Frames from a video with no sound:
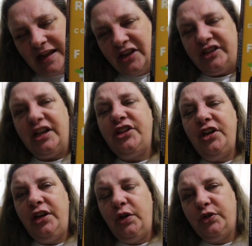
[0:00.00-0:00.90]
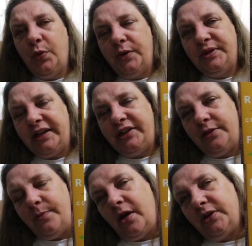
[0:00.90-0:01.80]
She doesn't use
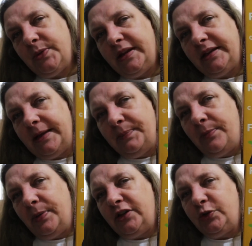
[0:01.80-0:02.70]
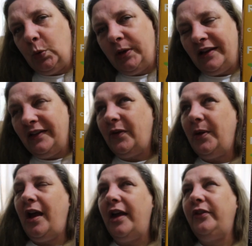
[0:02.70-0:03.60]
quotation marks when the people are talking, so
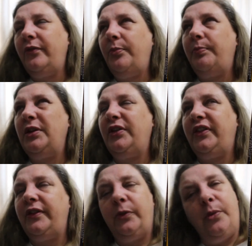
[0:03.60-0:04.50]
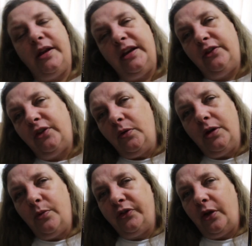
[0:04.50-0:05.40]
it kind of all blurs into one and you don't
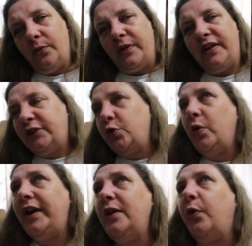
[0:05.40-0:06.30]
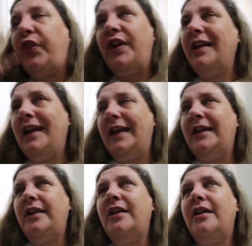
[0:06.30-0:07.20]
know what's going on, whether they're talking or
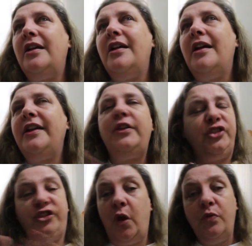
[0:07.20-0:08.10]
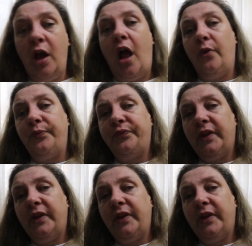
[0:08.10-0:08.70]
thinking. You just don't know.